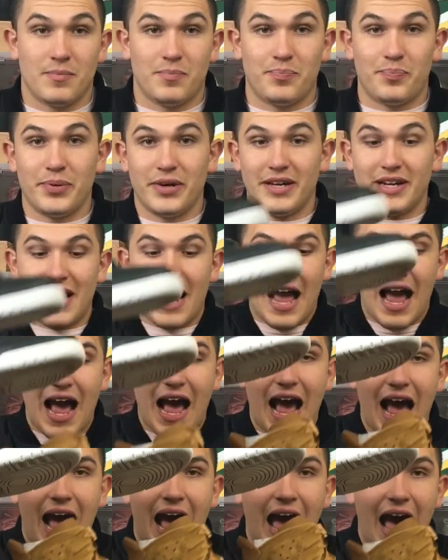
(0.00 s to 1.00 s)
But
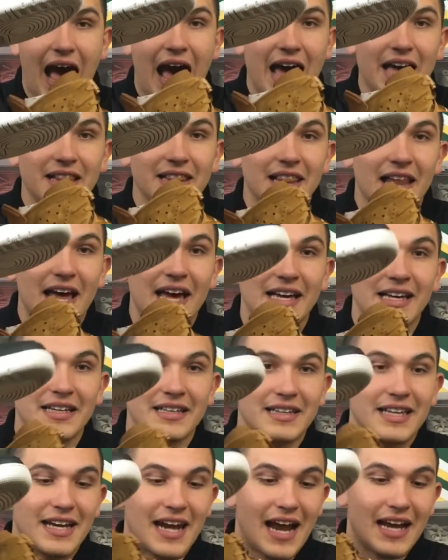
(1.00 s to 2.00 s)
I like
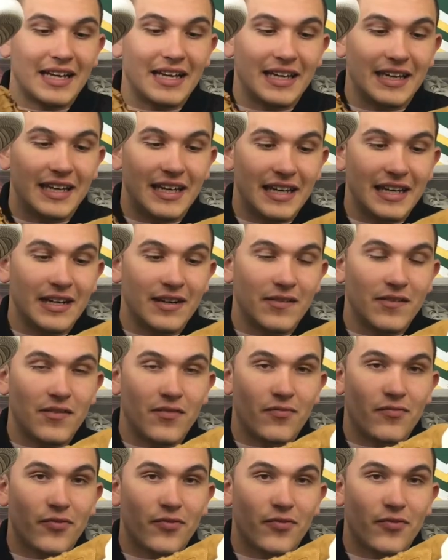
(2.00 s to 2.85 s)
that I can get it